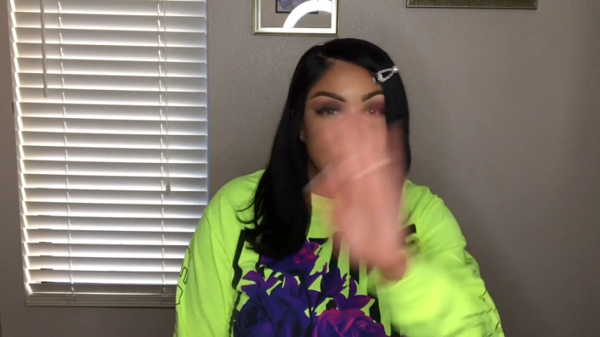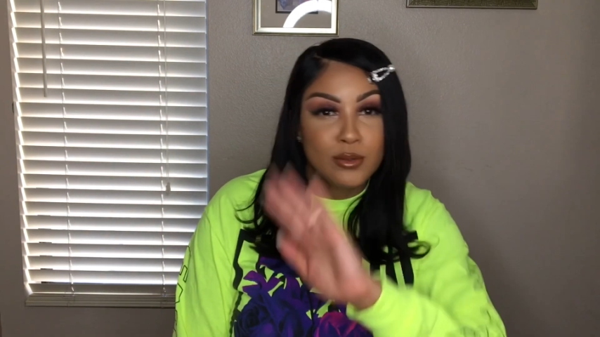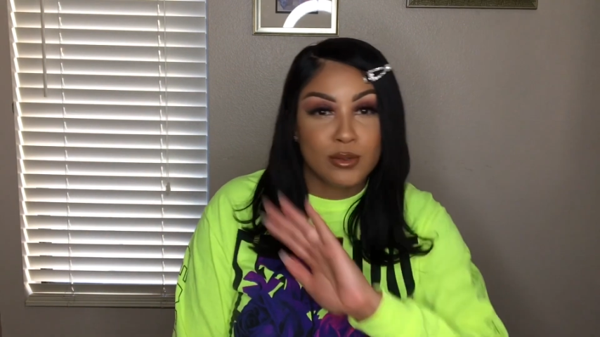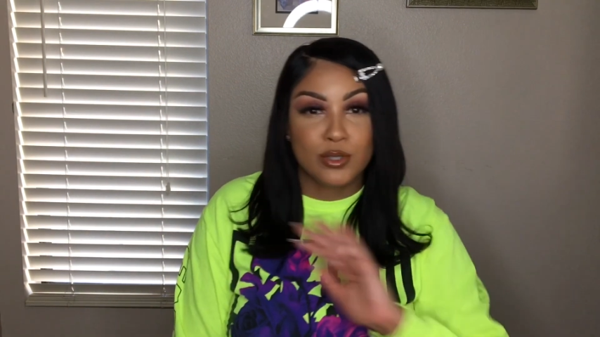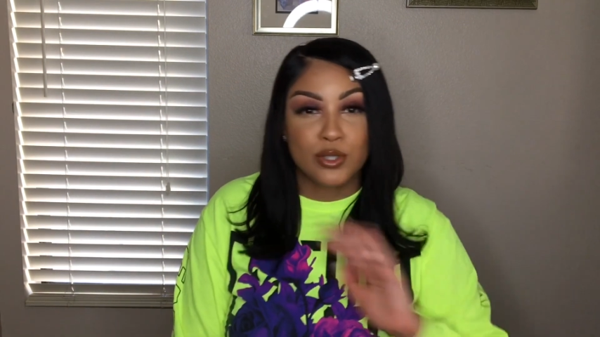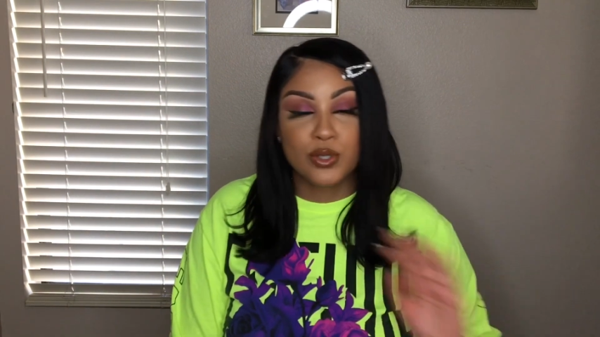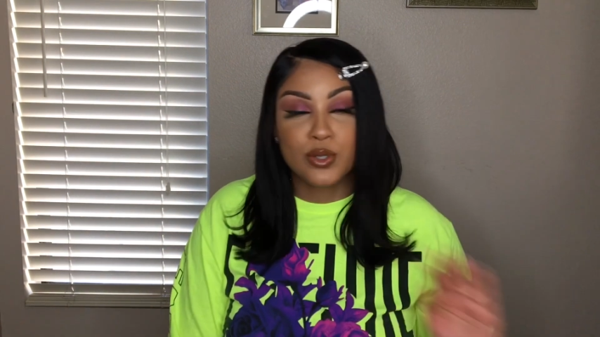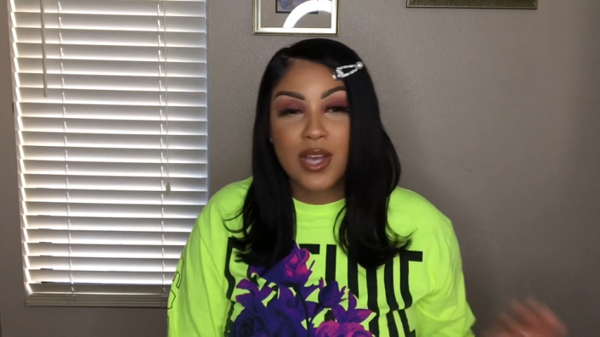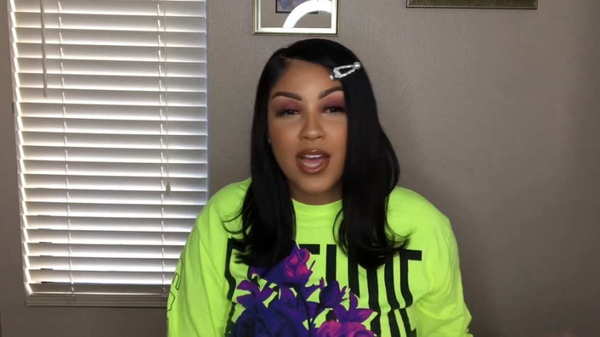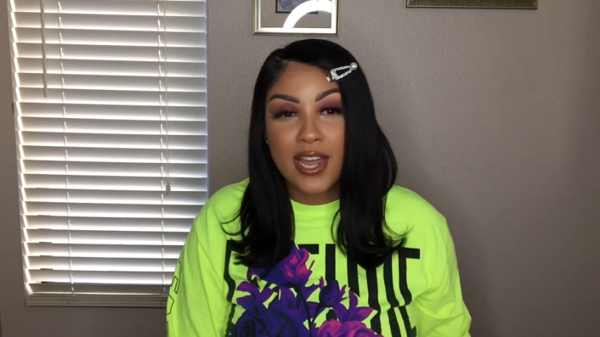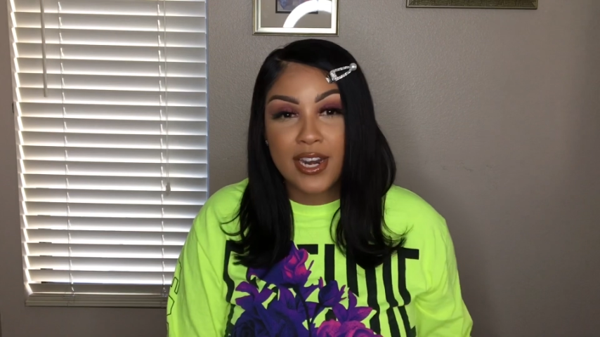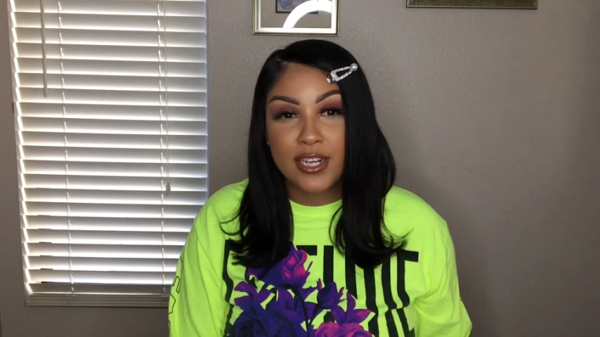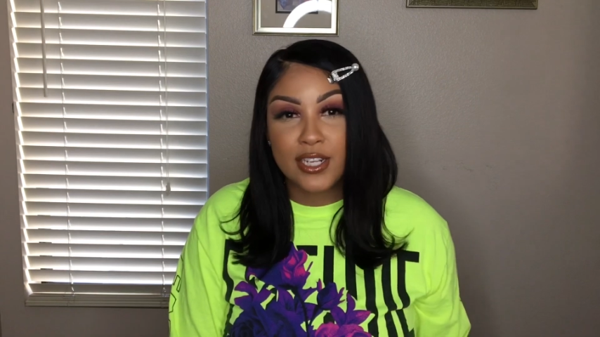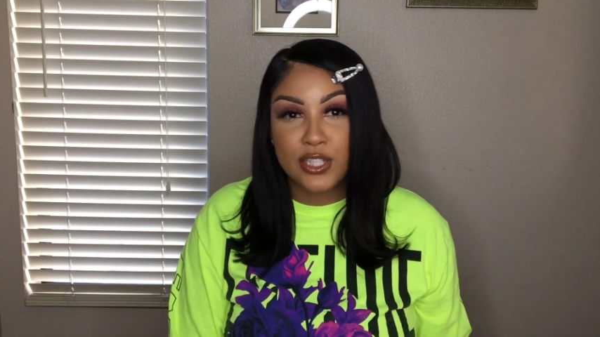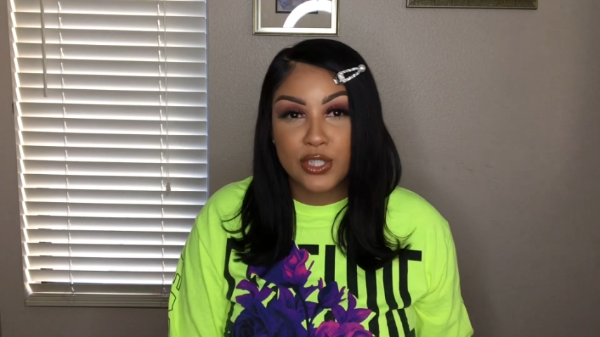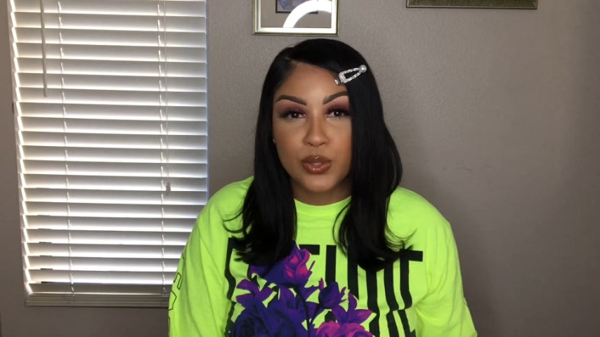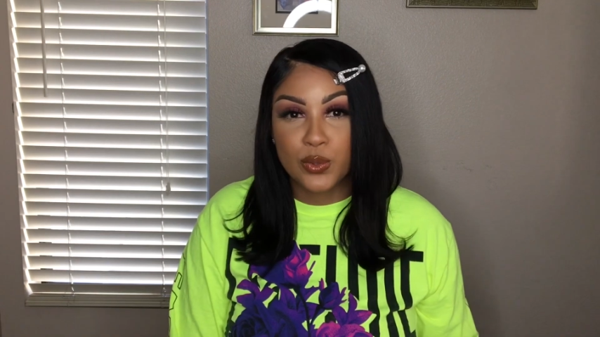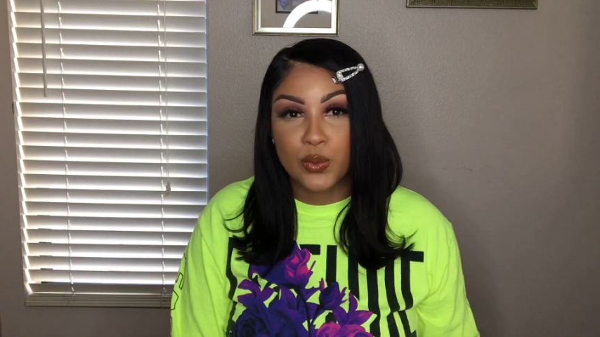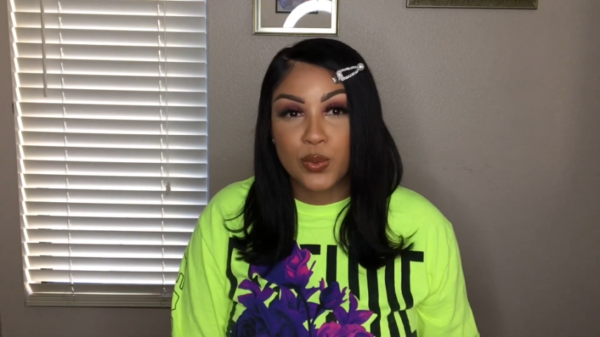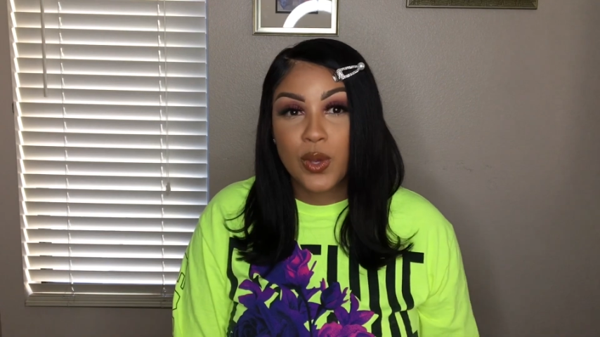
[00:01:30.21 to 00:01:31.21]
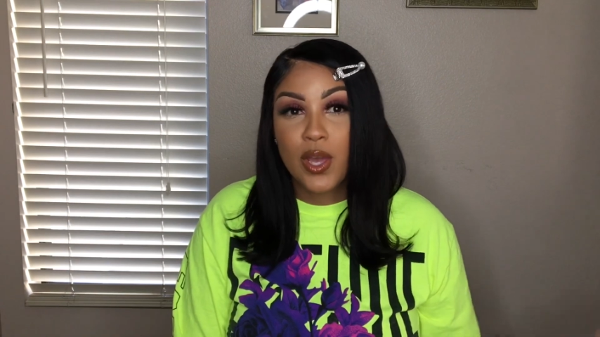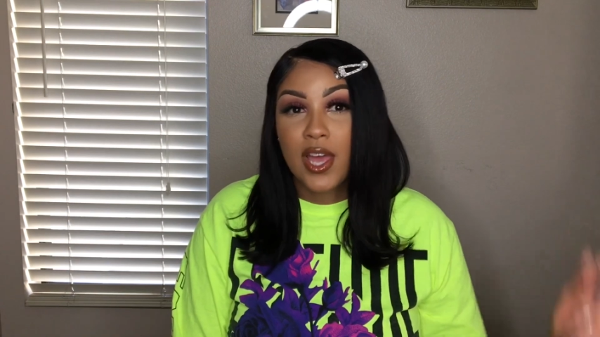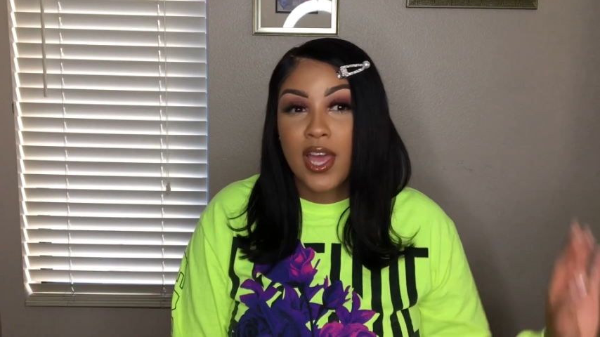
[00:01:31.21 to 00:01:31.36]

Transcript: what you gotta do